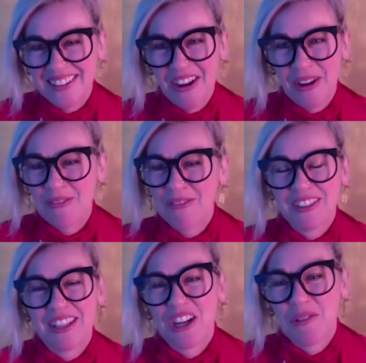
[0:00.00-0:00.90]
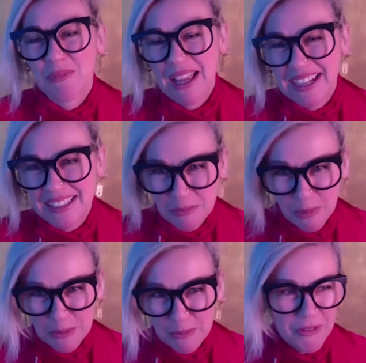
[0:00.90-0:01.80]
I feel like I'm laying at the
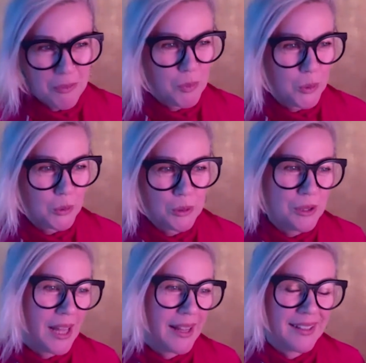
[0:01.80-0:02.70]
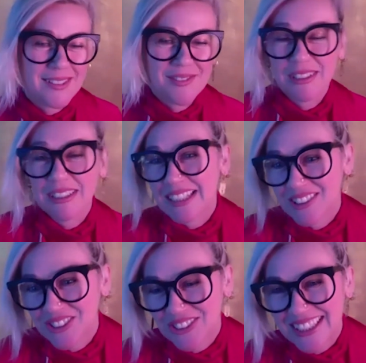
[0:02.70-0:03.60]
bottom of the pool and really
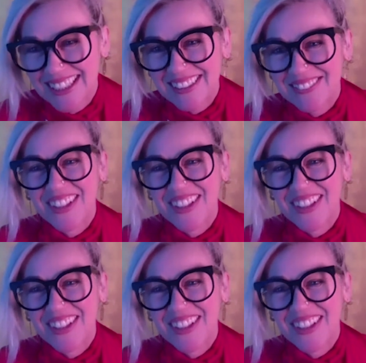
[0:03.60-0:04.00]
enjoying it,